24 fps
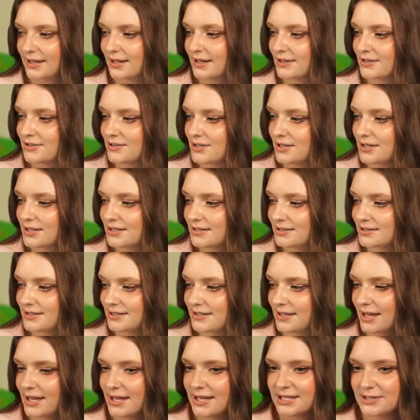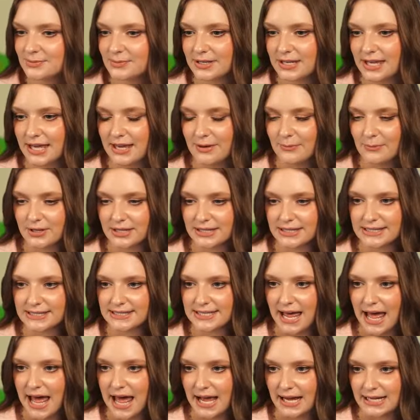just in case my game wants to
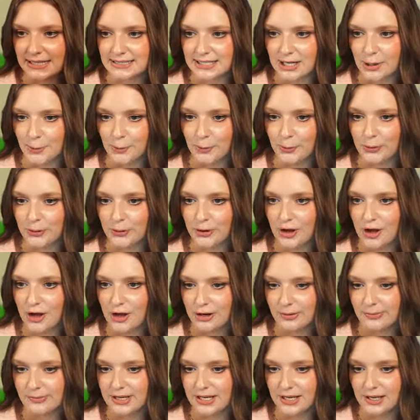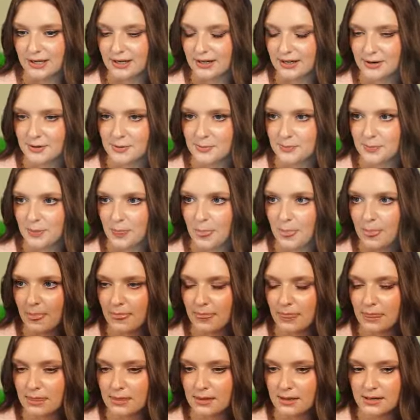act up on me
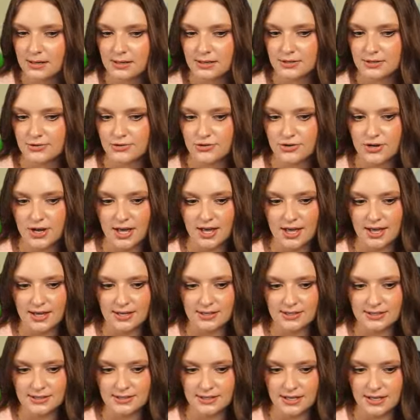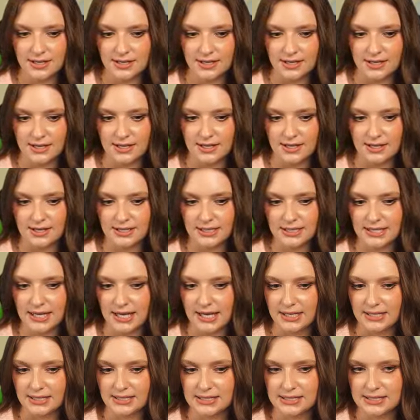just in
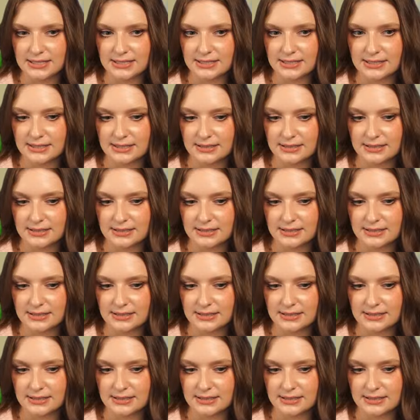case